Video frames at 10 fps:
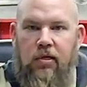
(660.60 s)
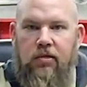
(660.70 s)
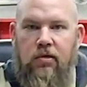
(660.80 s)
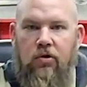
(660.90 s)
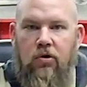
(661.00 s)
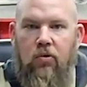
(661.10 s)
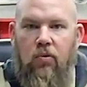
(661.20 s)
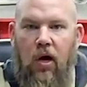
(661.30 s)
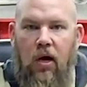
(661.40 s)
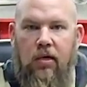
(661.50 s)
this in your
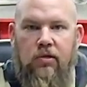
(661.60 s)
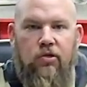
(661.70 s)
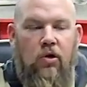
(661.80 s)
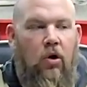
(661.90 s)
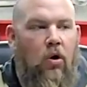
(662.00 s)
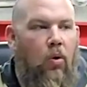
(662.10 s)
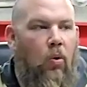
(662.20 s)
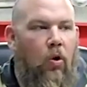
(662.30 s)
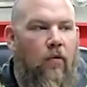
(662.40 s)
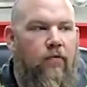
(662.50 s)
garage,
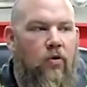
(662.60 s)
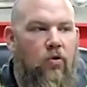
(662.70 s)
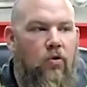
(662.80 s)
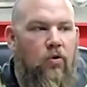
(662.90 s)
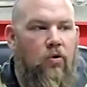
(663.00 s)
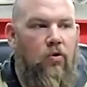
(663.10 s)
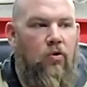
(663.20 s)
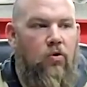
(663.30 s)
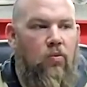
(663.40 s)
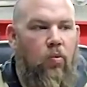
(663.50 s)
or if
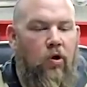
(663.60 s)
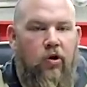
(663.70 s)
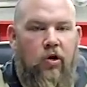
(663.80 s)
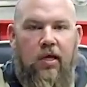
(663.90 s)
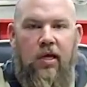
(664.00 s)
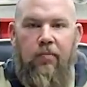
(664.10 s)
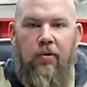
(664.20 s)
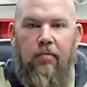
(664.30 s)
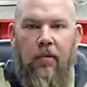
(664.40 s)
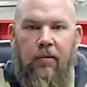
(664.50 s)
where you're going to keep
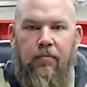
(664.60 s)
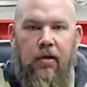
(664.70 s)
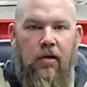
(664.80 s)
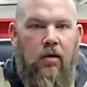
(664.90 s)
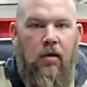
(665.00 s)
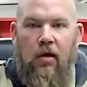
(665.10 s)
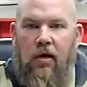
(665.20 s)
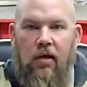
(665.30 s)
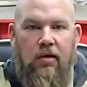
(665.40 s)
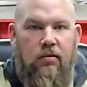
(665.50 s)
it might be
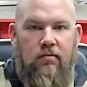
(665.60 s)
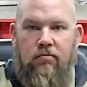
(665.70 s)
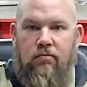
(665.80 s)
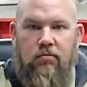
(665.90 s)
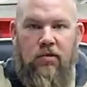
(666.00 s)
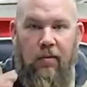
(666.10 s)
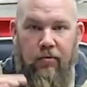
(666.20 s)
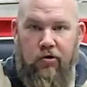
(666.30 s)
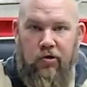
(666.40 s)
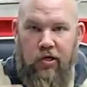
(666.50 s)
in
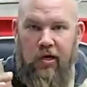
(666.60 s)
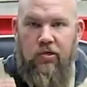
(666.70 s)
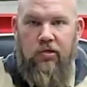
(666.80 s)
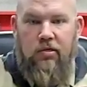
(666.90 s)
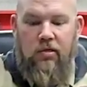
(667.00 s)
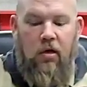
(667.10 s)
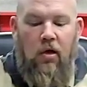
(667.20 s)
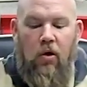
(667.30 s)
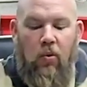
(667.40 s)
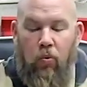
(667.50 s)
temperature changes.
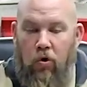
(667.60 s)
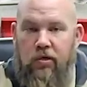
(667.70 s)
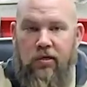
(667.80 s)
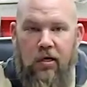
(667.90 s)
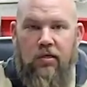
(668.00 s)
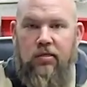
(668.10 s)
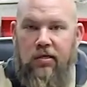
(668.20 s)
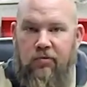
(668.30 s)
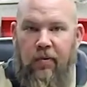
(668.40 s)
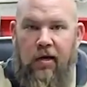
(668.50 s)
Wood does
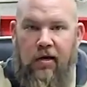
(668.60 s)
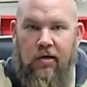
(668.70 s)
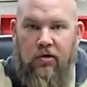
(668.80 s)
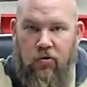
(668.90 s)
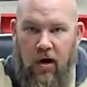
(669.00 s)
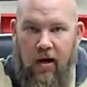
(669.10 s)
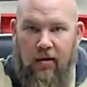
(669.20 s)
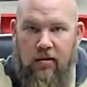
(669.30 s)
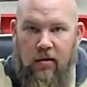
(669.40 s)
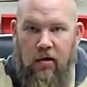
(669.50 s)
expand and contract.
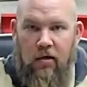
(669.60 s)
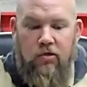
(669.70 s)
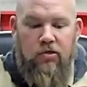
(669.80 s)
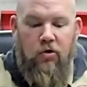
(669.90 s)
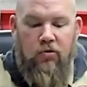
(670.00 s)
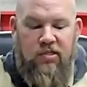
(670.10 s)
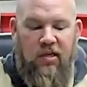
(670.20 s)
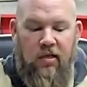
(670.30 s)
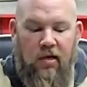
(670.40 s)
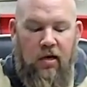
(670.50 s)
So
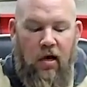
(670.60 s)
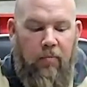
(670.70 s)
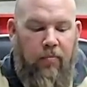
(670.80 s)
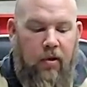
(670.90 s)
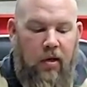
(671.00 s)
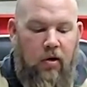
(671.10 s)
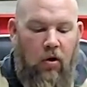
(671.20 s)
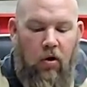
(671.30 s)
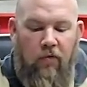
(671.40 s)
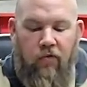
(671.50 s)
sealing it up in
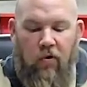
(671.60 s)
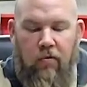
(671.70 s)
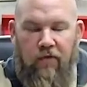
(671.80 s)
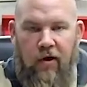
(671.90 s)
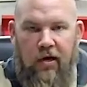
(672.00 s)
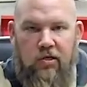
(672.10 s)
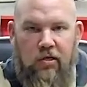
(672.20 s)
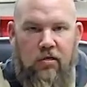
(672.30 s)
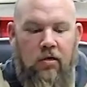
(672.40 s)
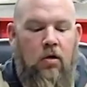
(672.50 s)
all form or
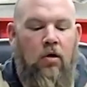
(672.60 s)
fashion